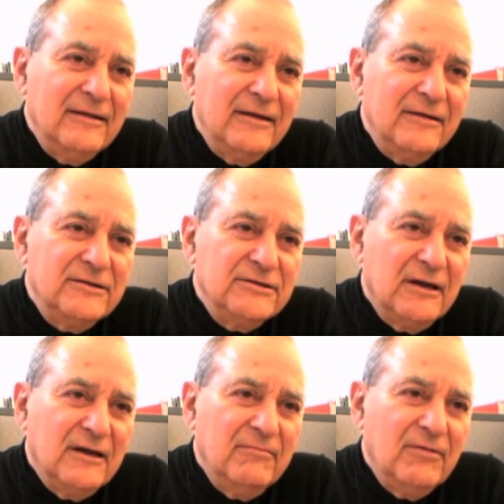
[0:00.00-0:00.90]
calculate
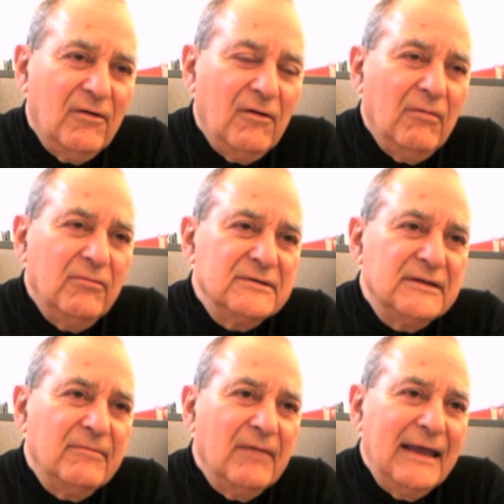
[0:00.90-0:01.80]
a job
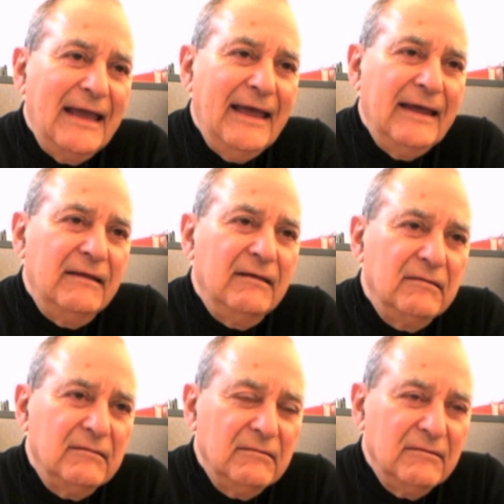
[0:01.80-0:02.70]
almost in my
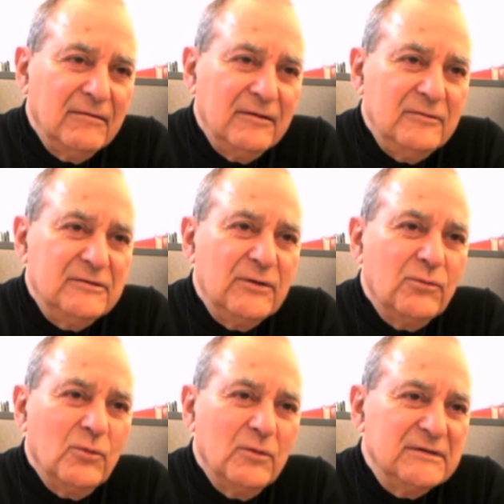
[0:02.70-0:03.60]
head
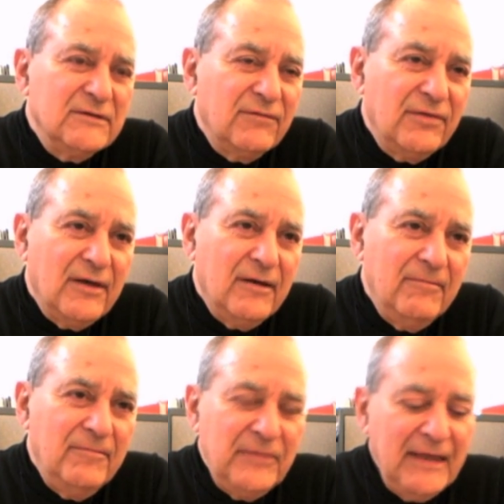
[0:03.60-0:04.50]
using rules of
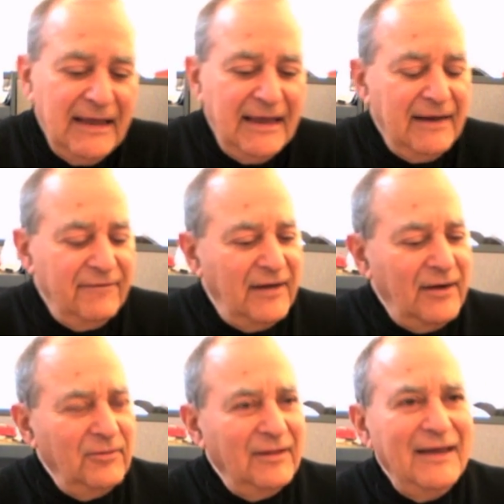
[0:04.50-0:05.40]
thumb,
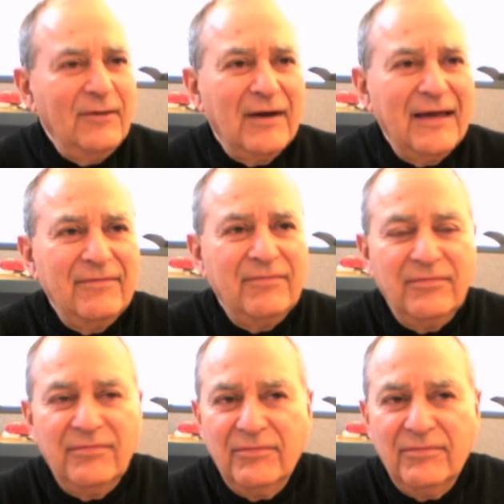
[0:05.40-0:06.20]
and if I don't like what